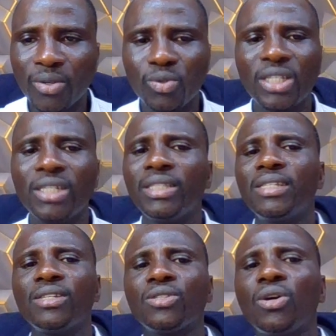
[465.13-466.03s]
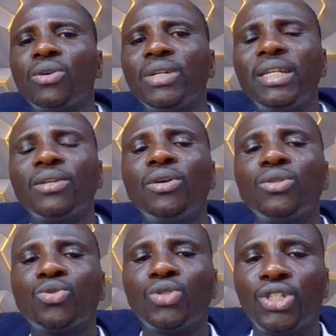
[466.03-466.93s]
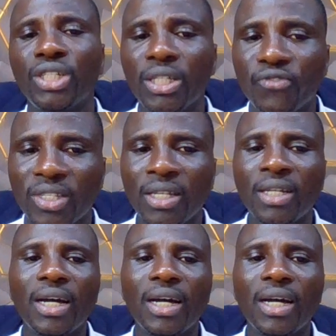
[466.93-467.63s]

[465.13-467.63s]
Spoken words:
This is not really going to shift